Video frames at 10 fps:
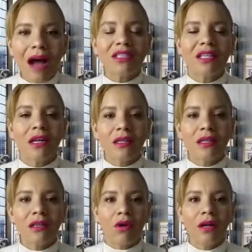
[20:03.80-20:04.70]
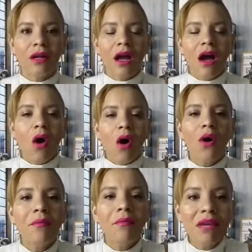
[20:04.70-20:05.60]
I'm selling them on
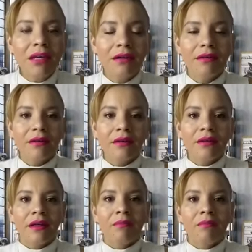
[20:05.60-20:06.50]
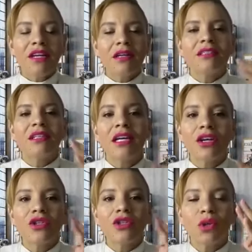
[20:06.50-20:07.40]
on me because
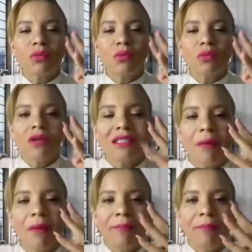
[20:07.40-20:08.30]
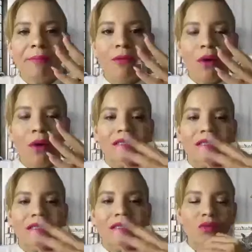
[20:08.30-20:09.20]
here's the three things that people ask
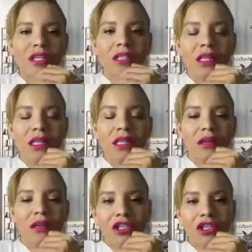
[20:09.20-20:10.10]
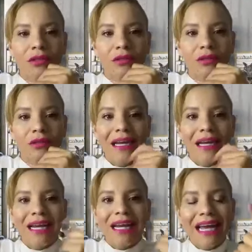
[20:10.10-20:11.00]
themselves when they see the information.
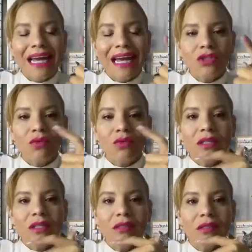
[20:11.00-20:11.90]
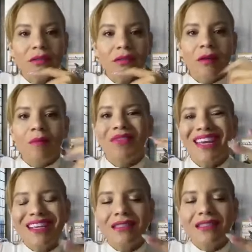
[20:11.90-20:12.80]
Can I do this?
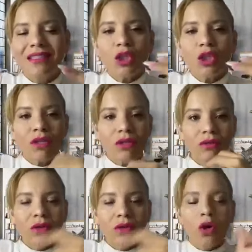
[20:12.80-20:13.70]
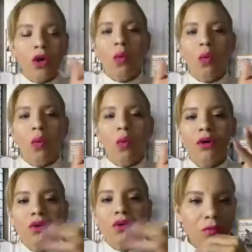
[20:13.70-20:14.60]
Is this real? Will
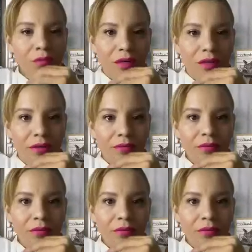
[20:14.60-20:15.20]
you help me?